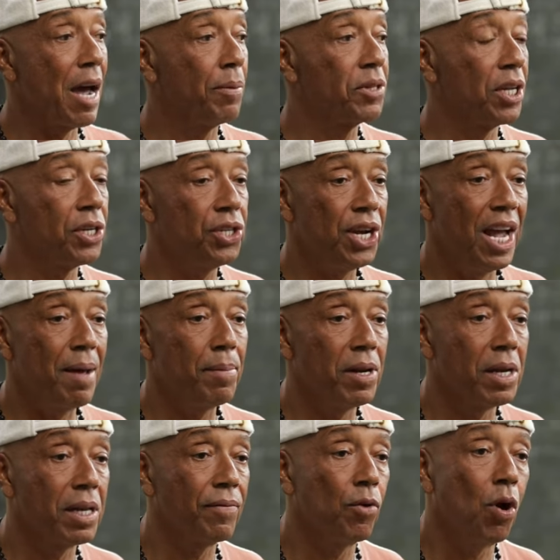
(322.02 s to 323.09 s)
out with the chairmen
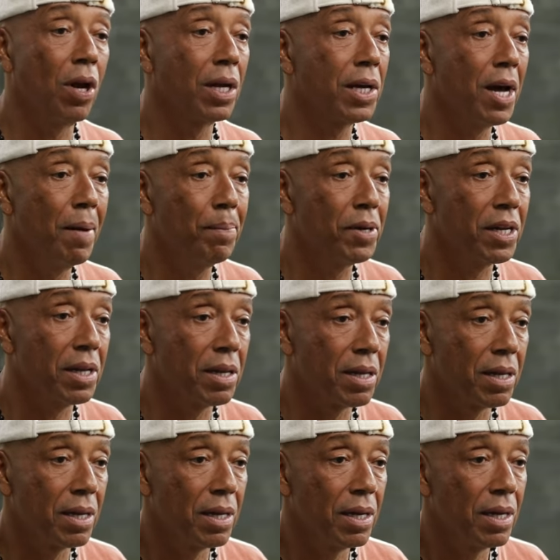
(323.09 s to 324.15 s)
of all the companies.
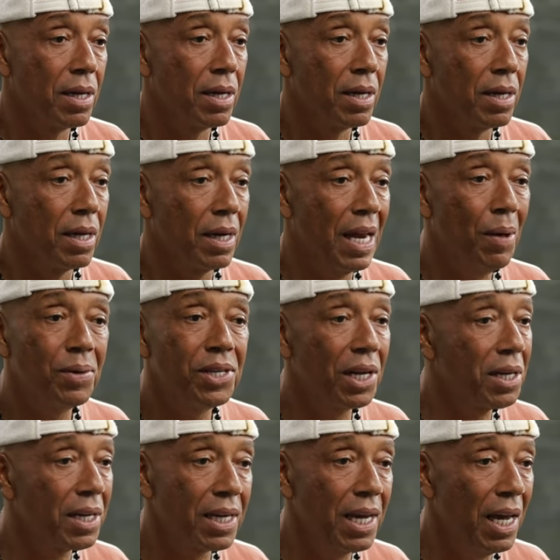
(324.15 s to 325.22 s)
And I was
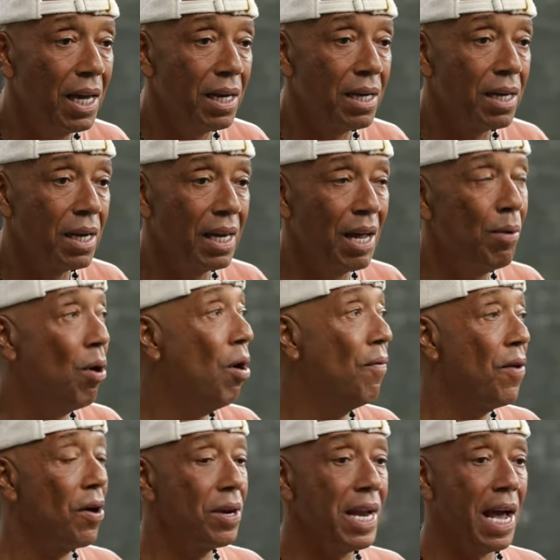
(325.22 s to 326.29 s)
just a kid. And they were all
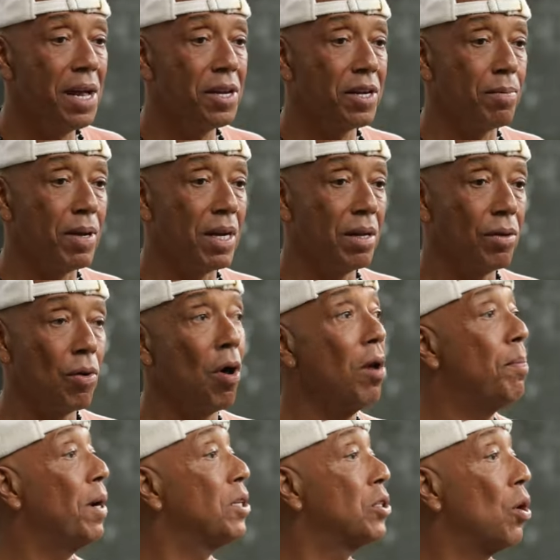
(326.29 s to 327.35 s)
very nice to me. They were all a
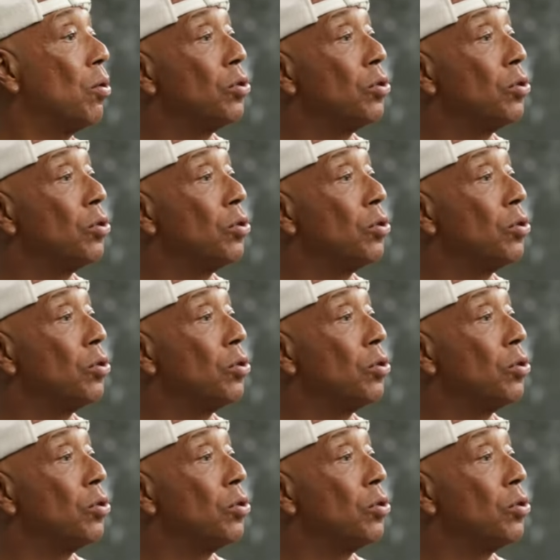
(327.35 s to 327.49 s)
bunch of